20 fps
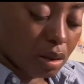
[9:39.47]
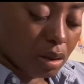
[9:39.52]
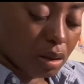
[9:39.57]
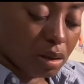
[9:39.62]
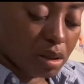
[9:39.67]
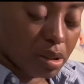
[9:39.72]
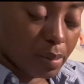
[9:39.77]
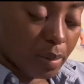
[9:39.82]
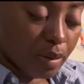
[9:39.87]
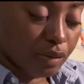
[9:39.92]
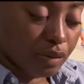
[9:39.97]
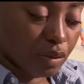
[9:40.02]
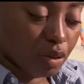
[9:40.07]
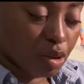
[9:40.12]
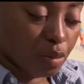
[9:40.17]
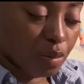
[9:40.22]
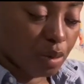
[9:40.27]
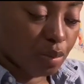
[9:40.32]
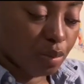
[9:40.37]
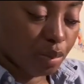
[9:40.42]
Some of you
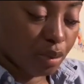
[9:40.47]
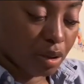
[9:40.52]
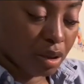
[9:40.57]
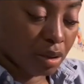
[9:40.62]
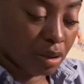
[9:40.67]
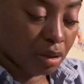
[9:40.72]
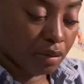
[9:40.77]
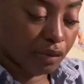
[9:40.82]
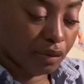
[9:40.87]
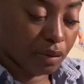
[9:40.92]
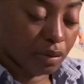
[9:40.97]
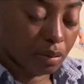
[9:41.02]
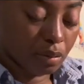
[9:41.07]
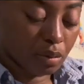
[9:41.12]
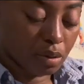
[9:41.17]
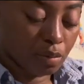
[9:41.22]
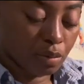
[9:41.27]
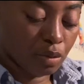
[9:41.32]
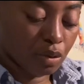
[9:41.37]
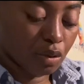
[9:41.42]
could be pregnant for the
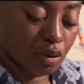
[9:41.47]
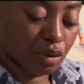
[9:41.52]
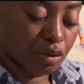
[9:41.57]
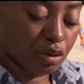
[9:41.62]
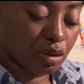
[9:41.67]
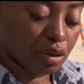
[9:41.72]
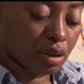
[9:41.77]
women or you're